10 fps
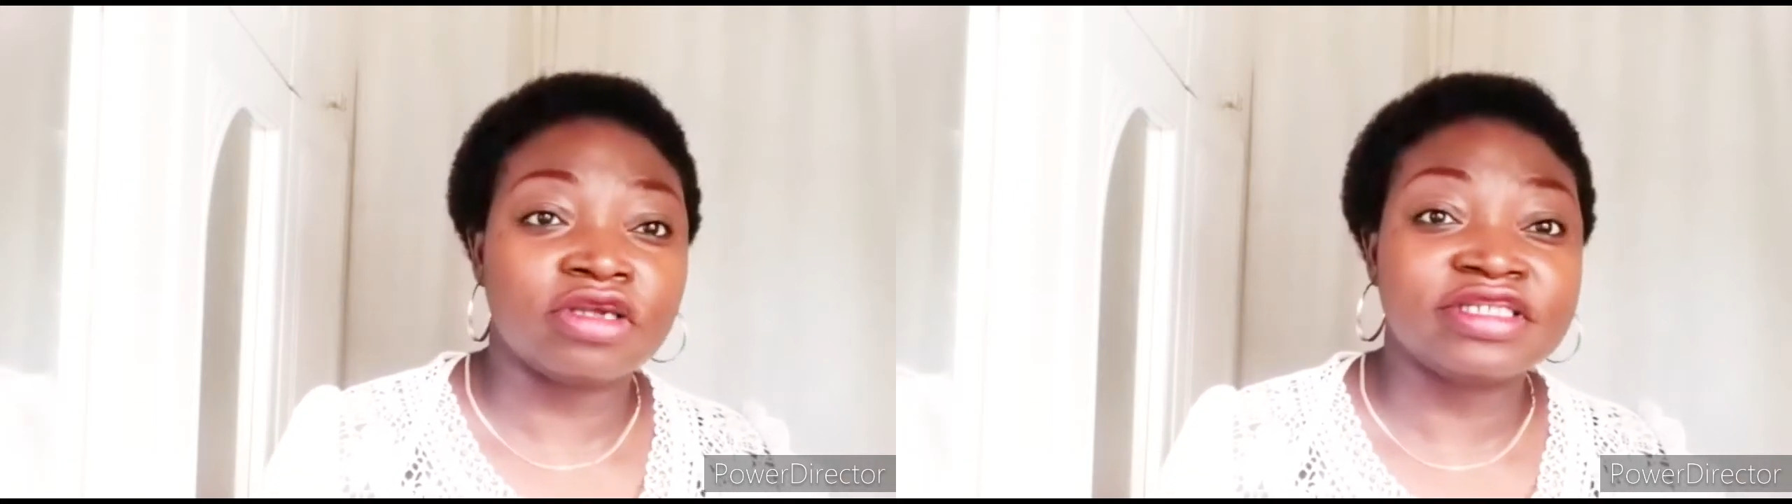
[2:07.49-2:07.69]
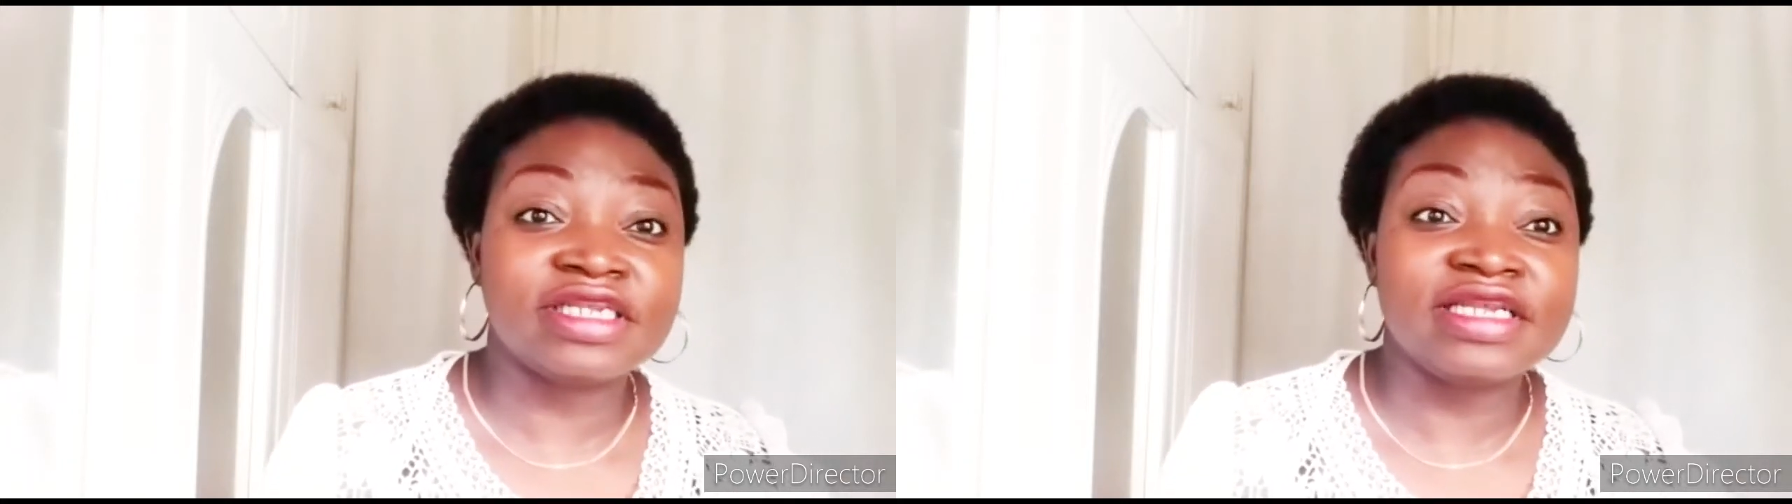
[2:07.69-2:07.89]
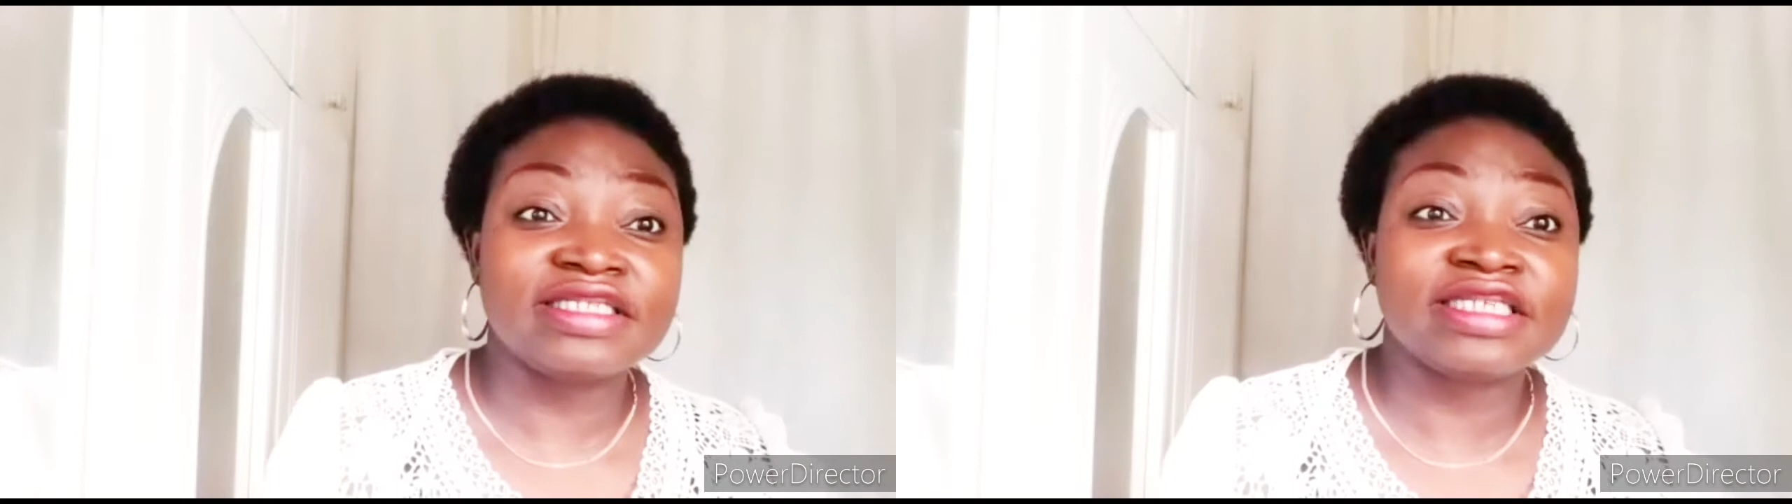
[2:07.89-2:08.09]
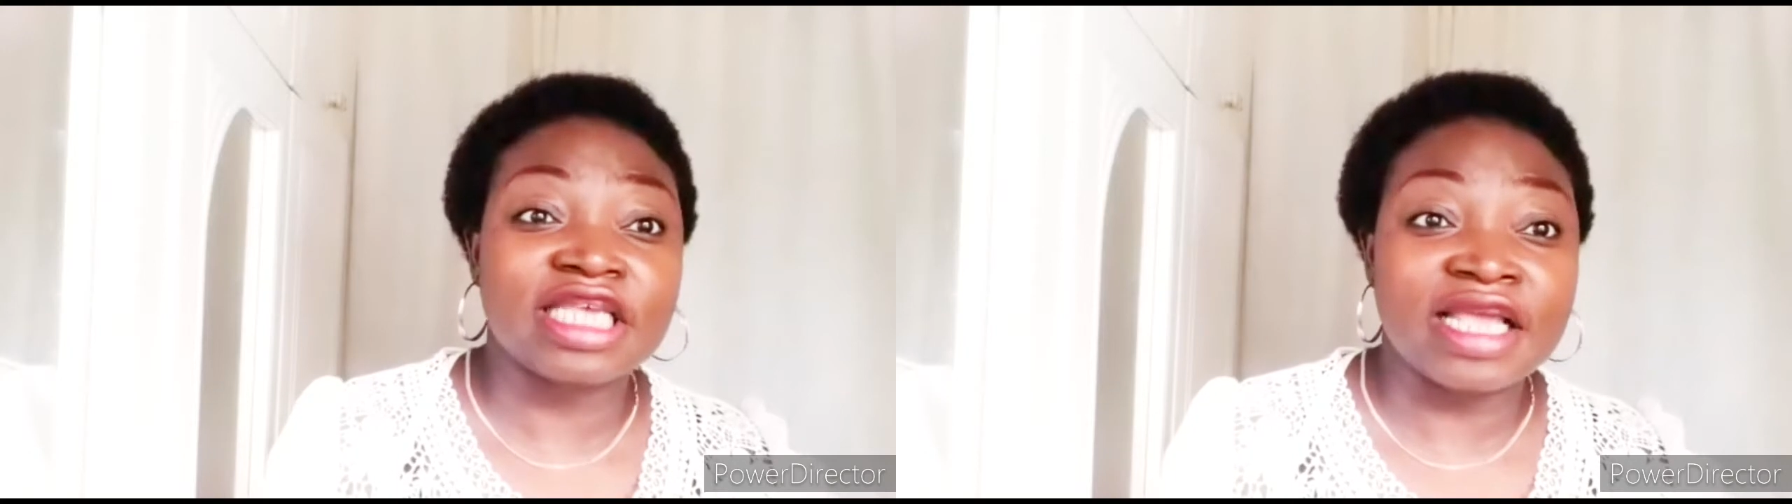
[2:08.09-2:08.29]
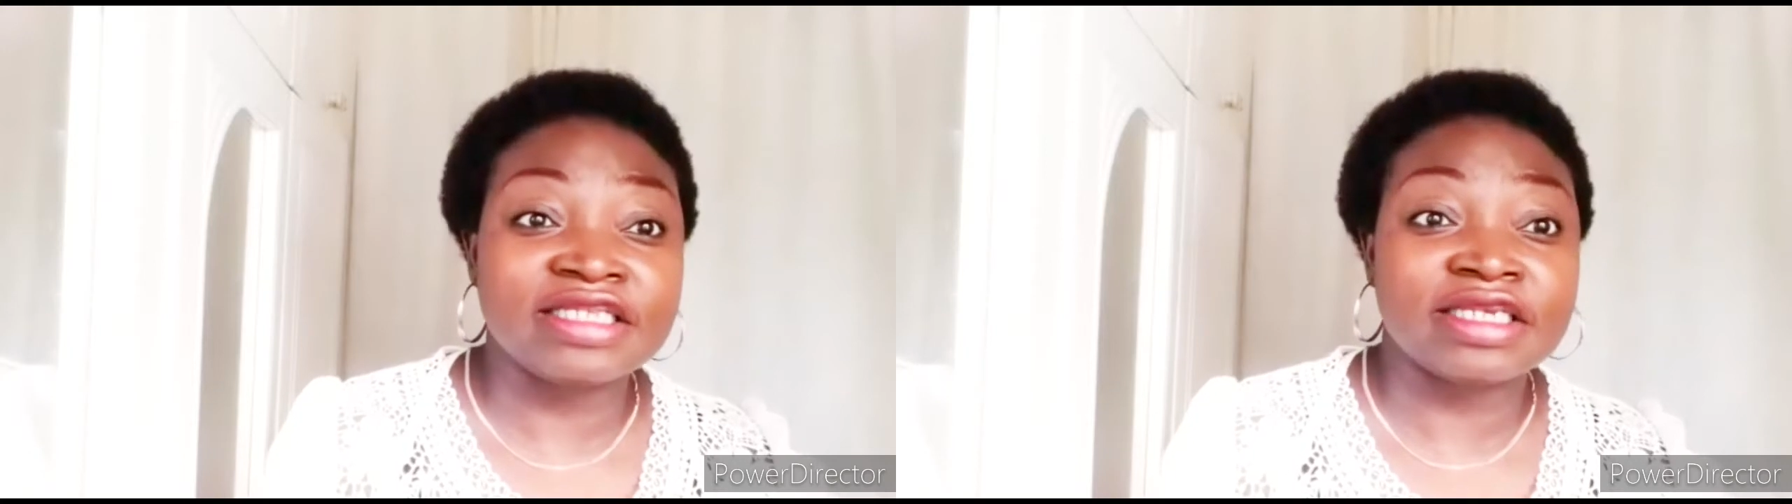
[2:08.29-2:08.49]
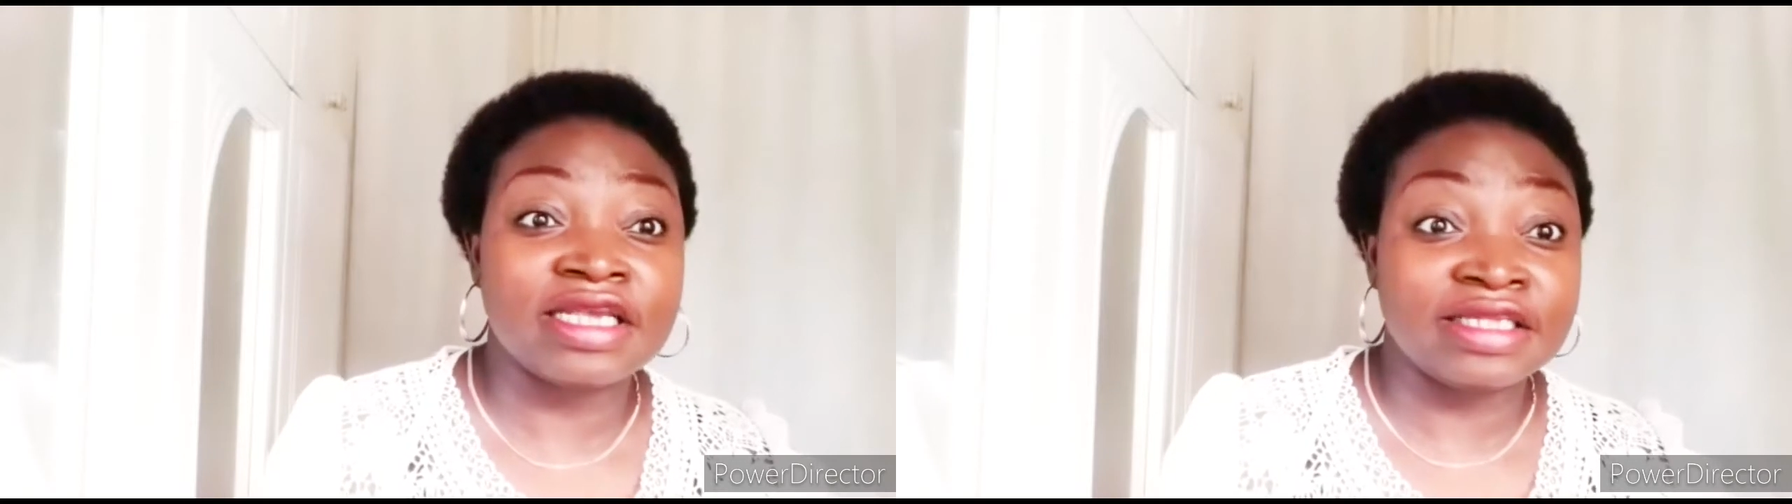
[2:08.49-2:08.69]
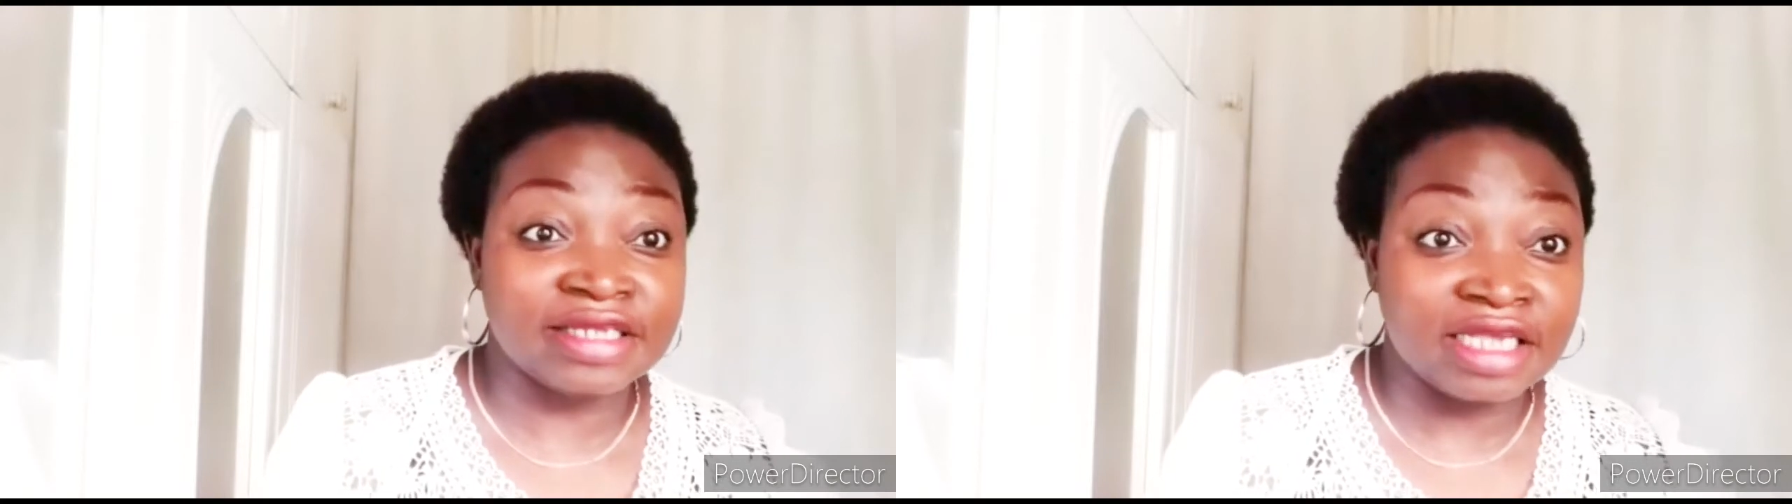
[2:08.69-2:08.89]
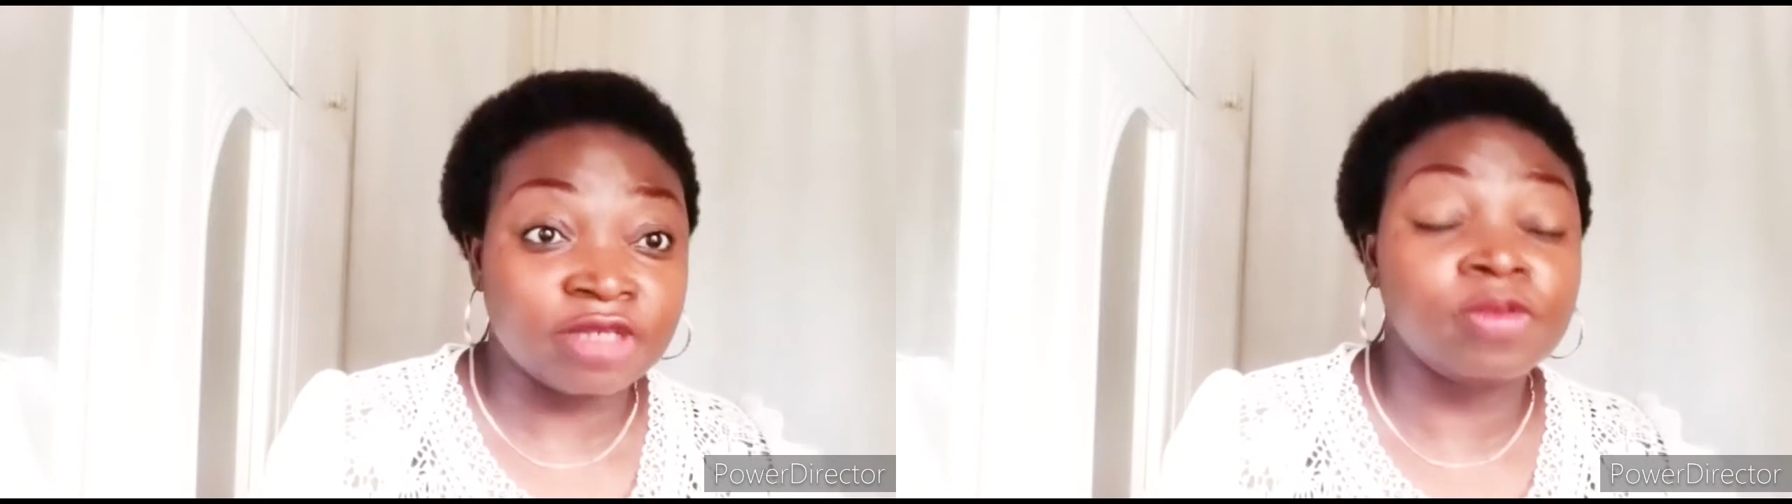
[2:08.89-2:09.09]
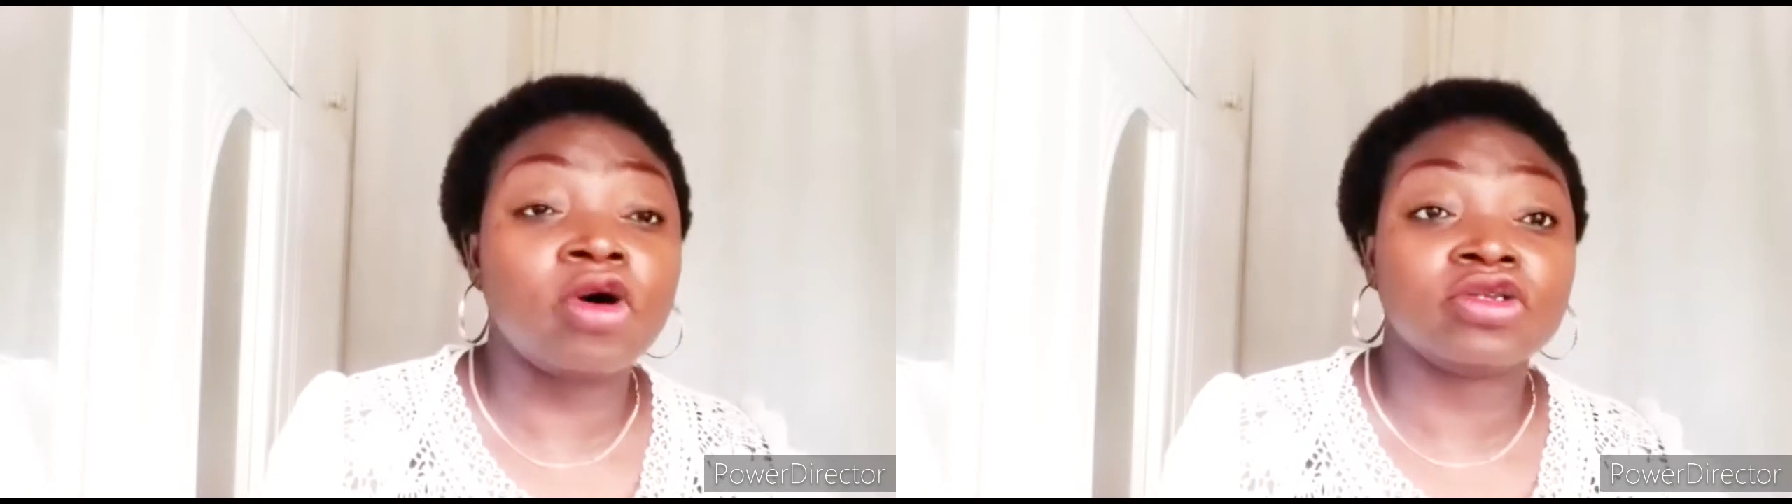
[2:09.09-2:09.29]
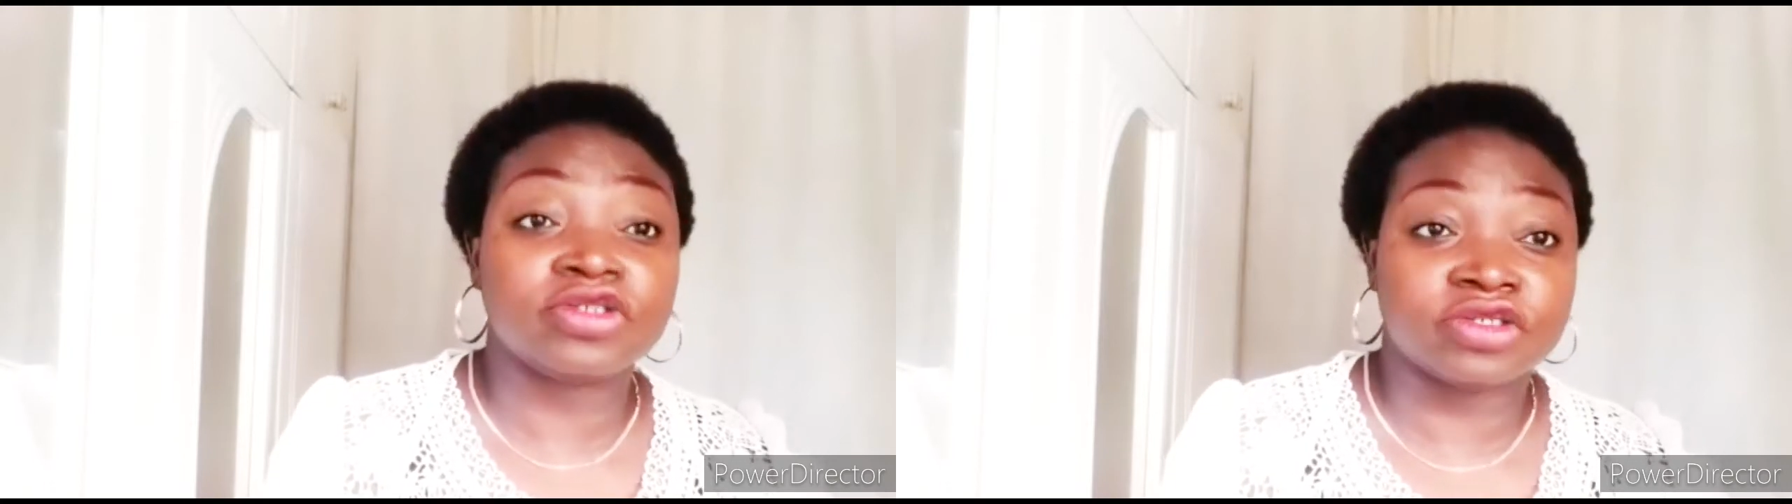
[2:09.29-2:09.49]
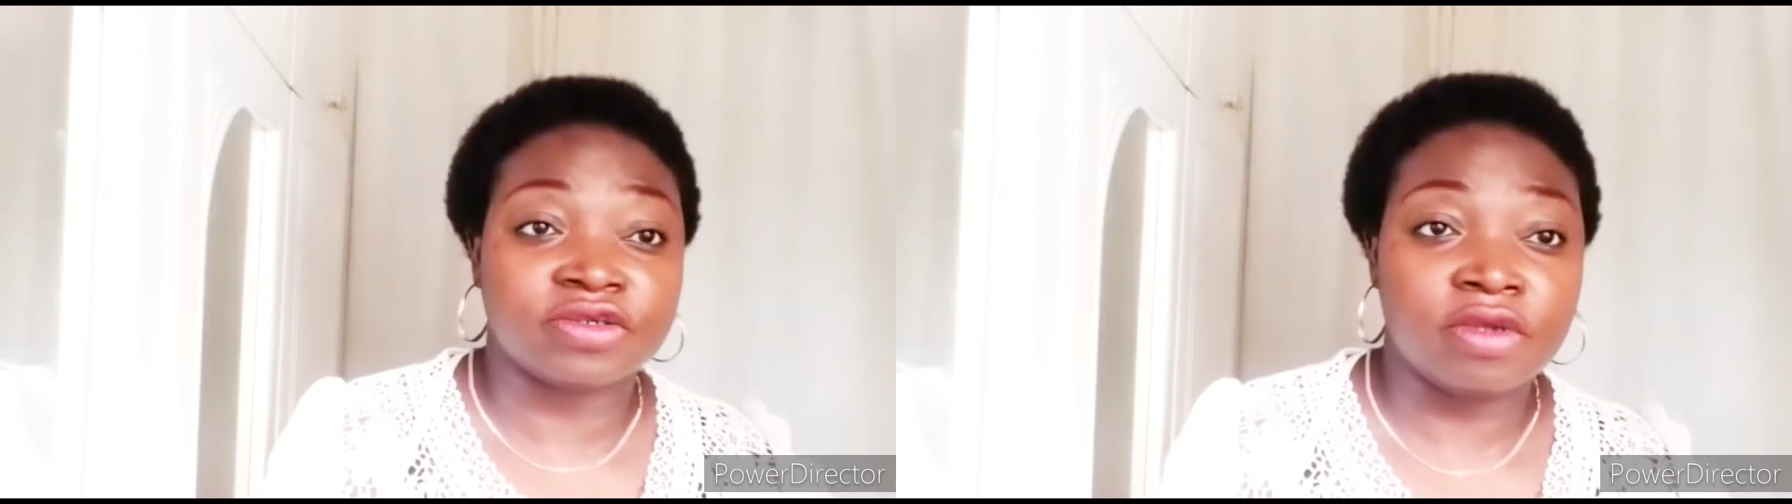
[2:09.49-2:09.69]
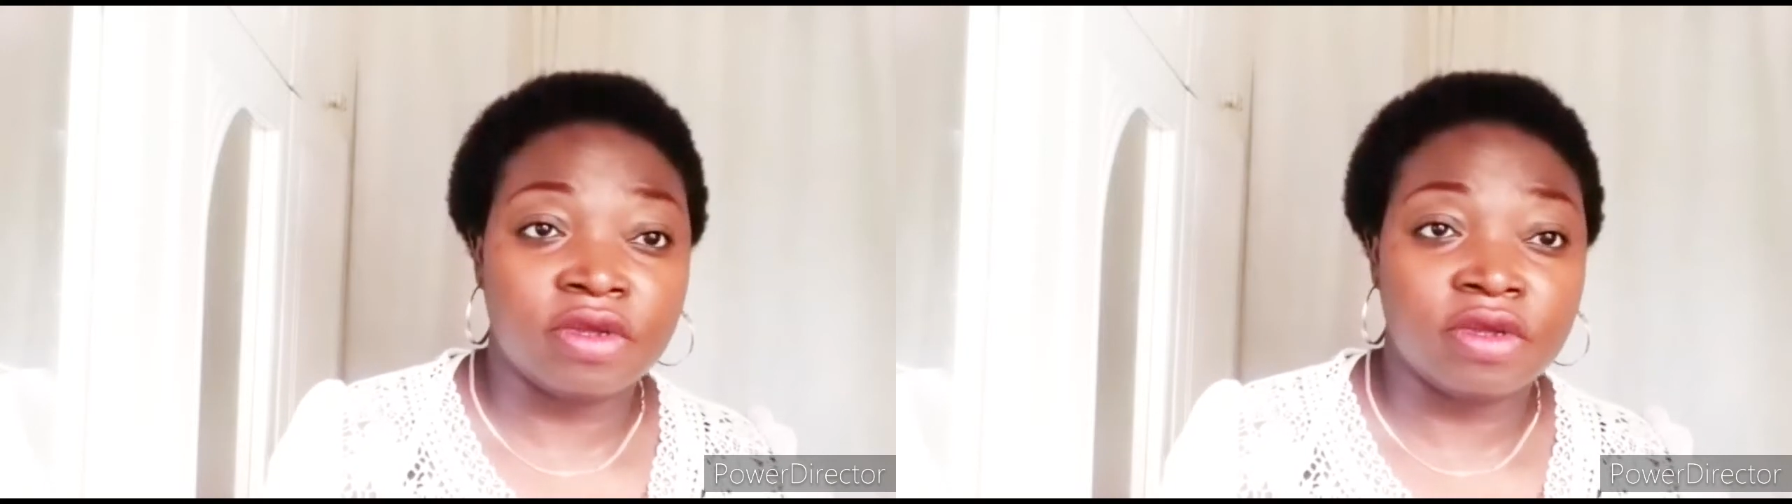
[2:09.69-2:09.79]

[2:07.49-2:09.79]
until it explodes.